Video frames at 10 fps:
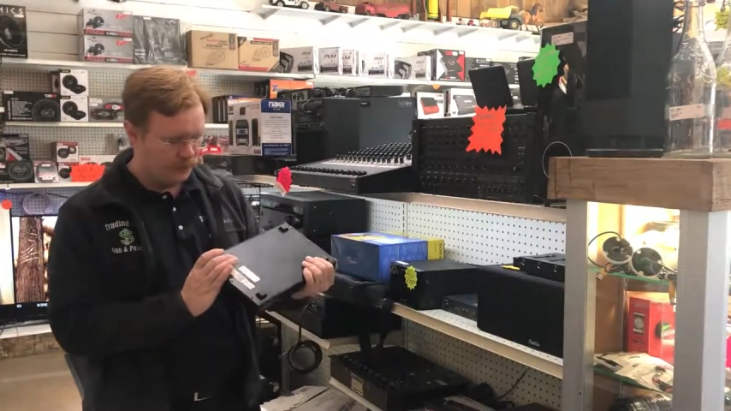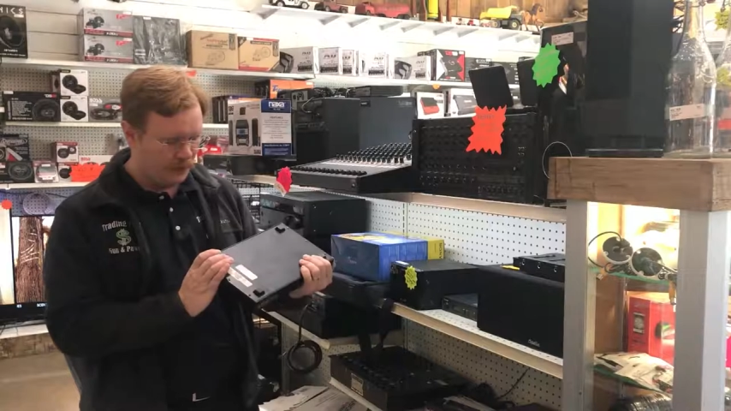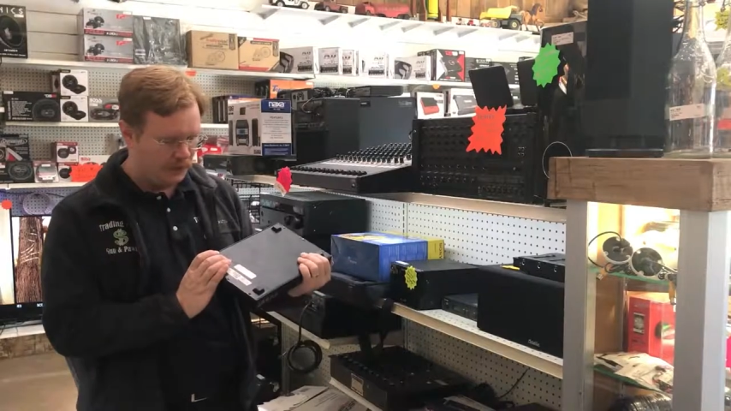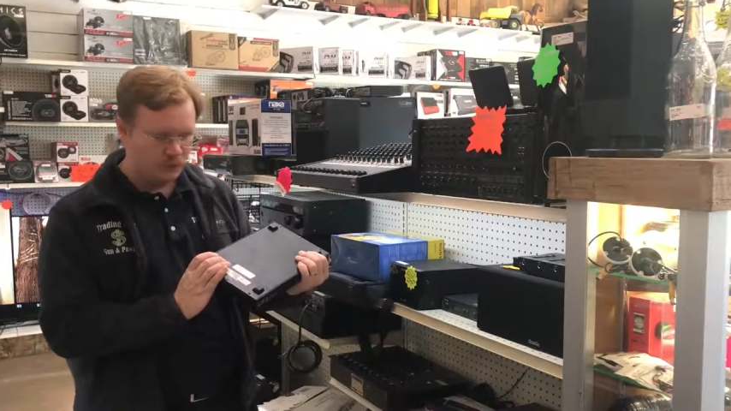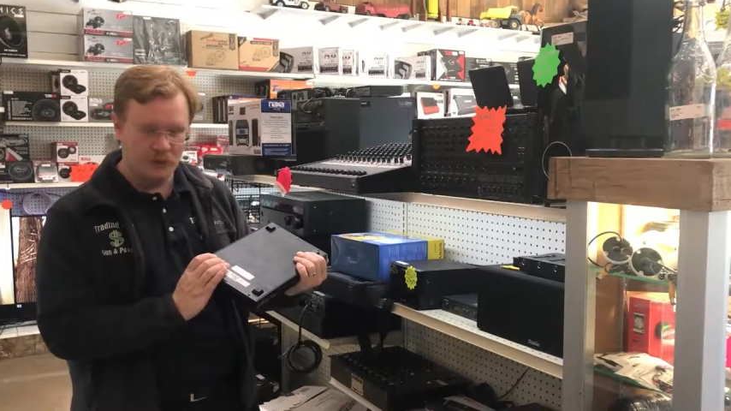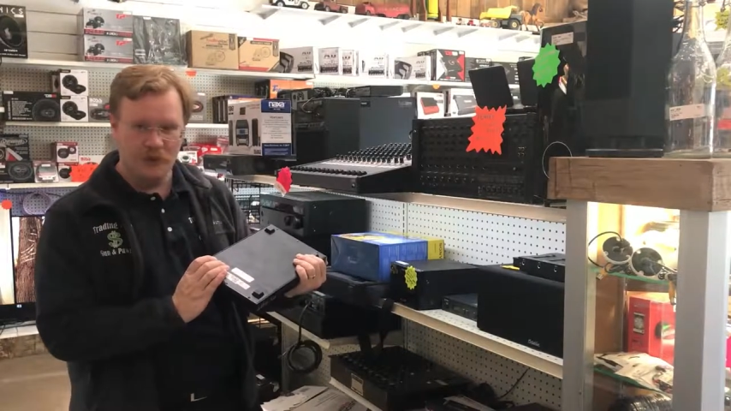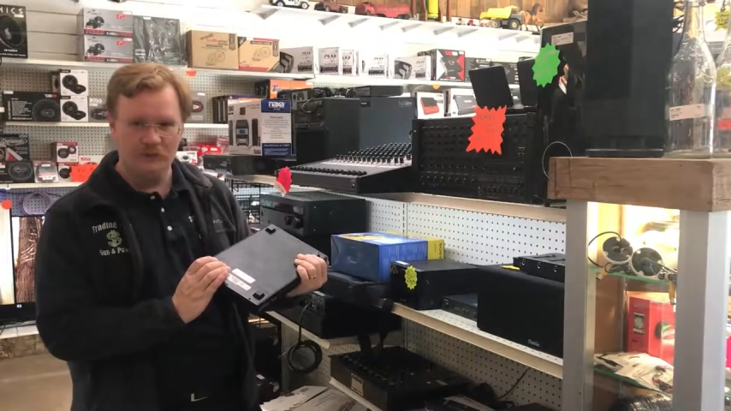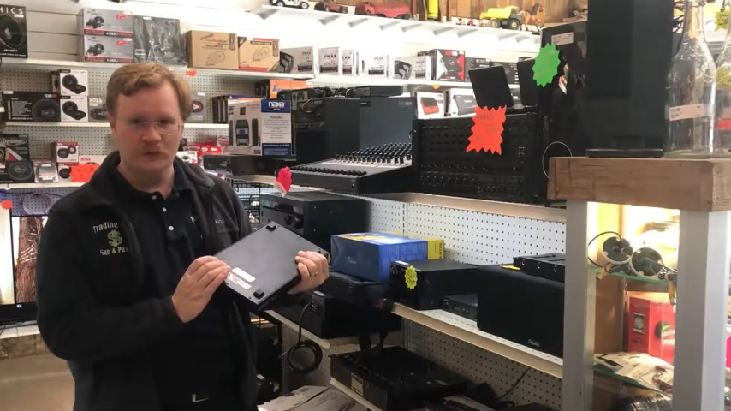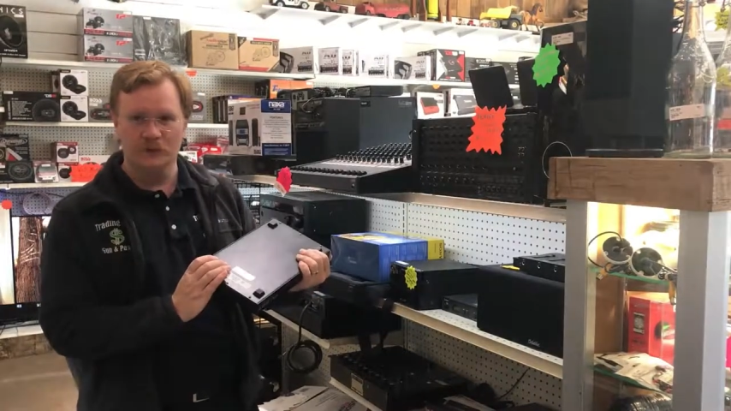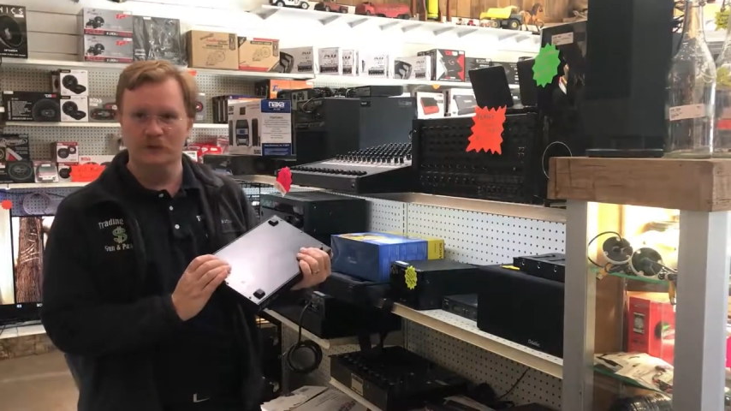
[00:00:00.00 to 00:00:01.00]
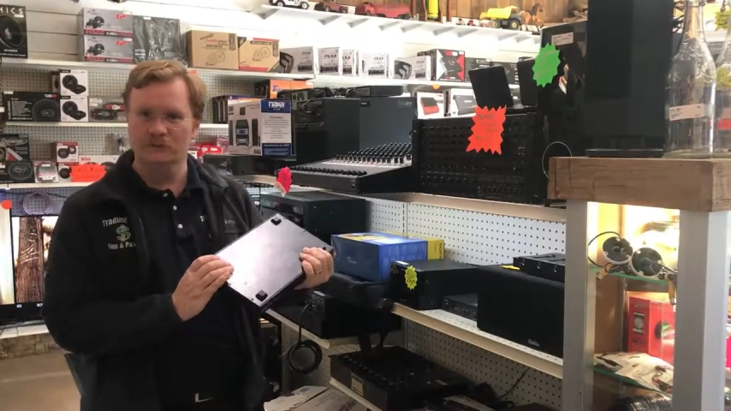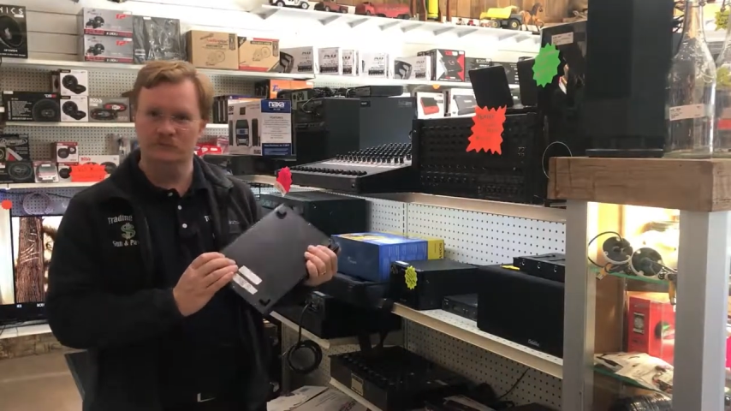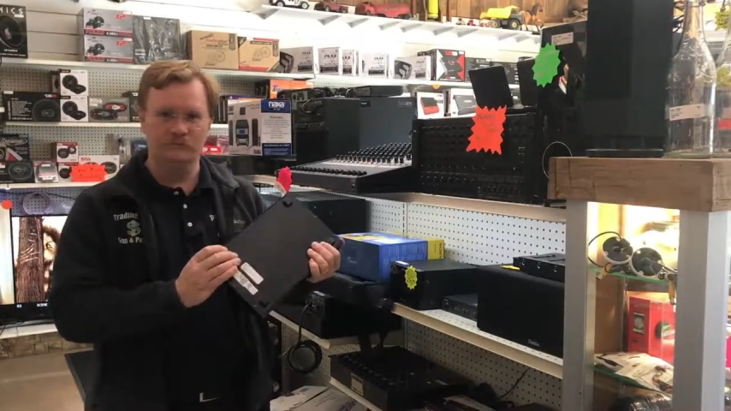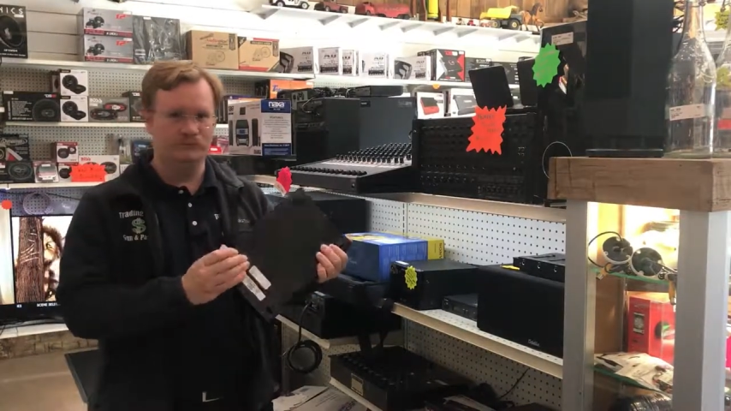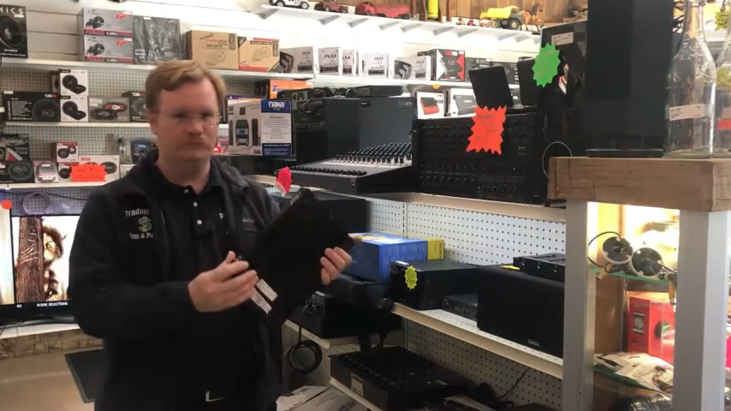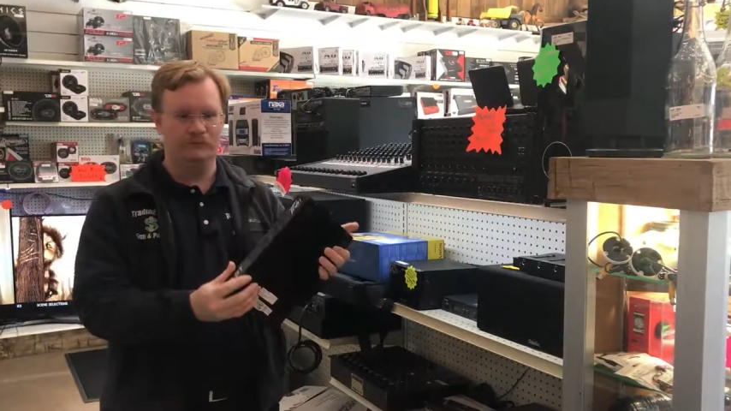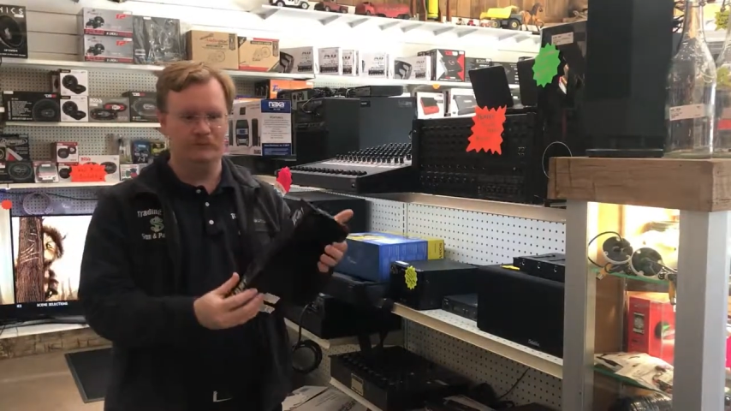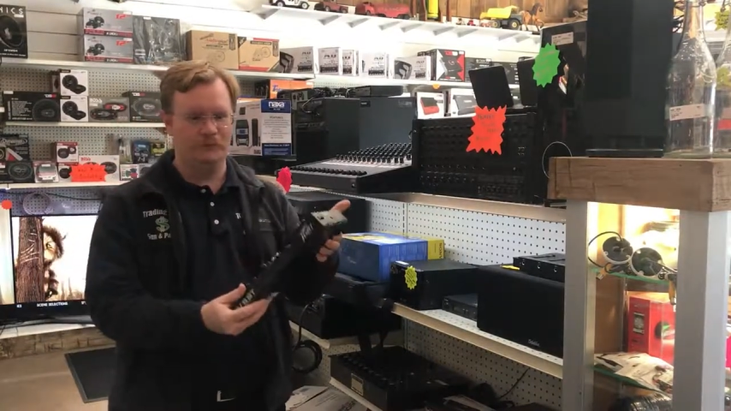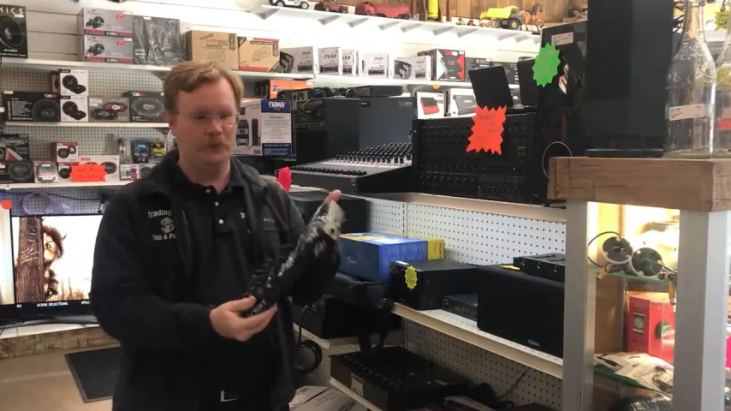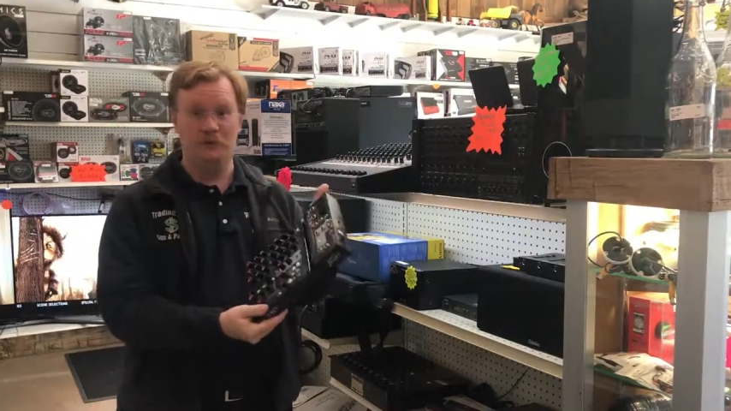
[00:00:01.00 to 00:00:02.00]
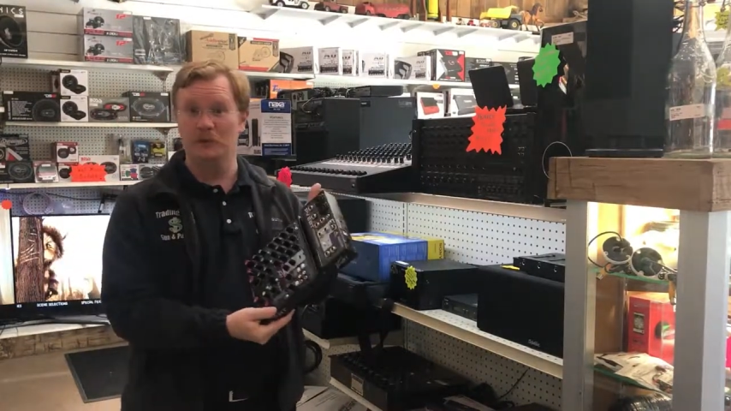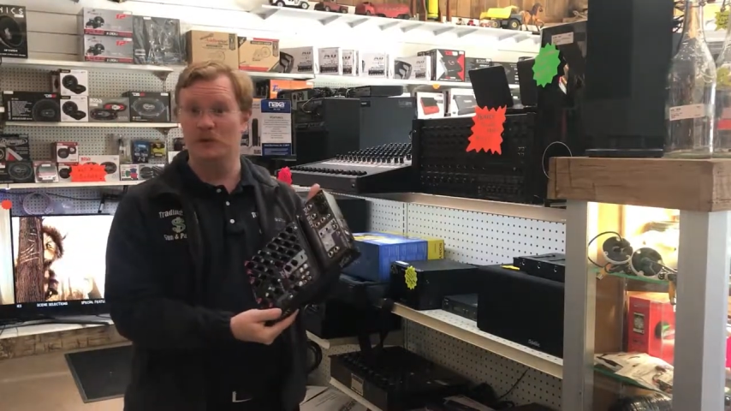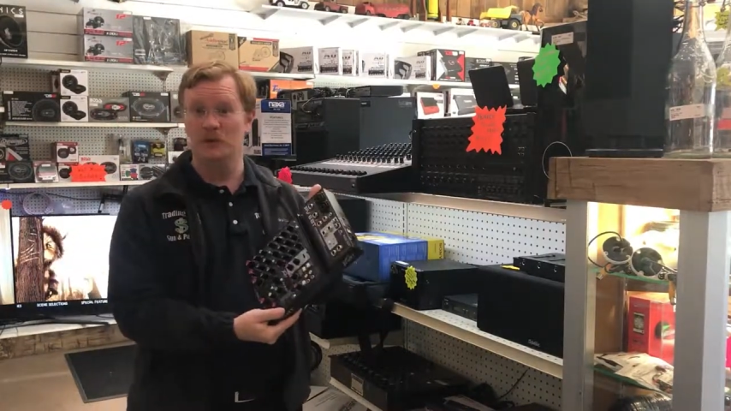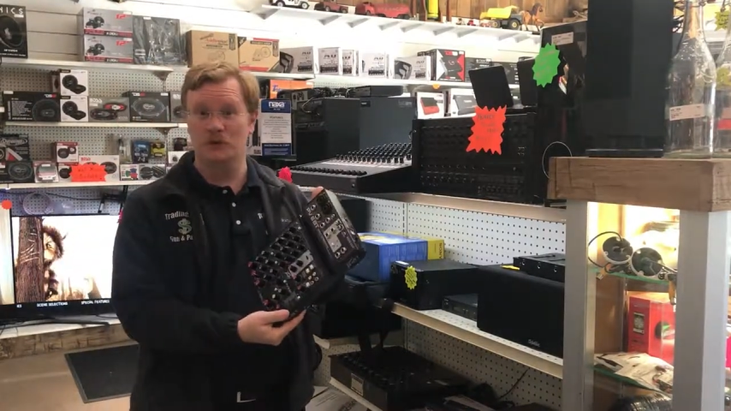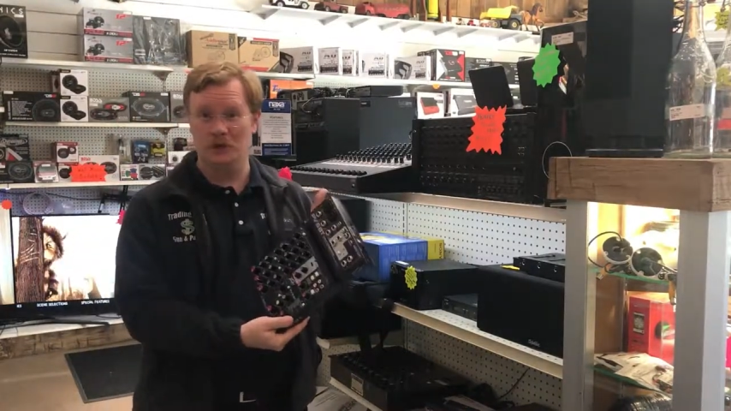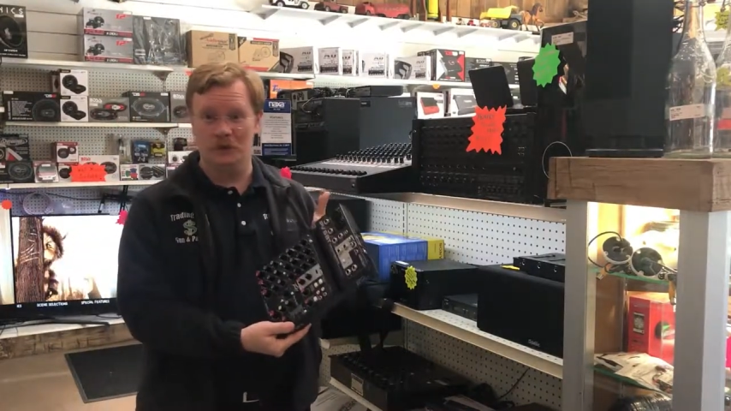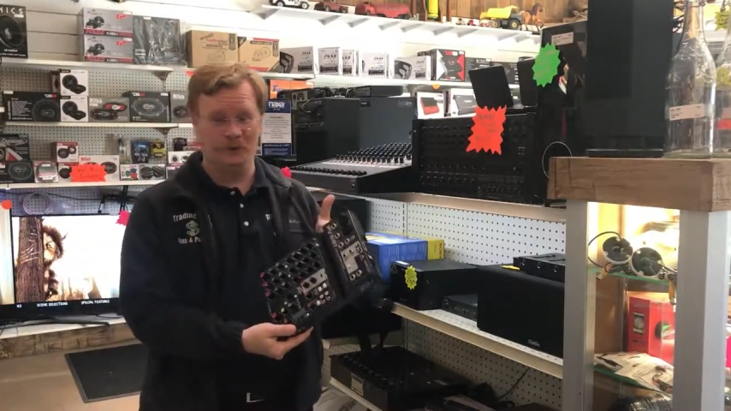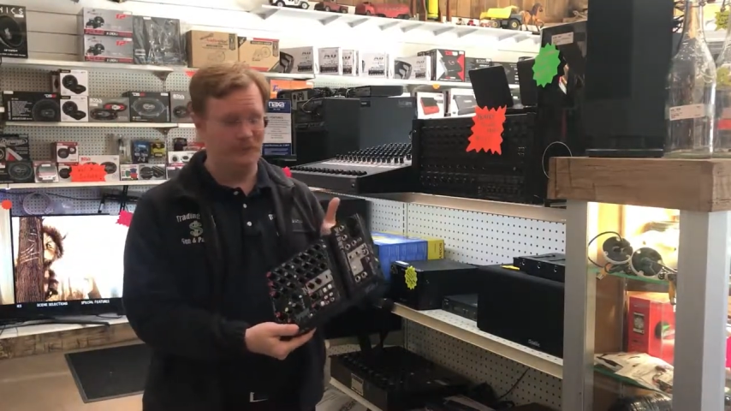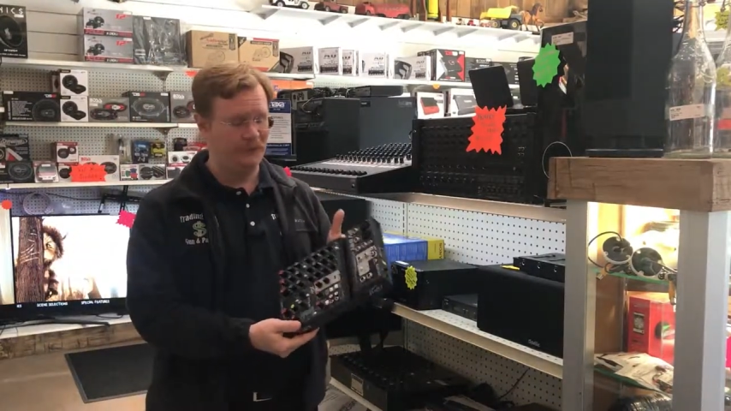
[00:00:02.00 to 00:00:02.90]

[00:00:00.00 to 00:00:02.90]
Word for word: Does whatever these mixers do.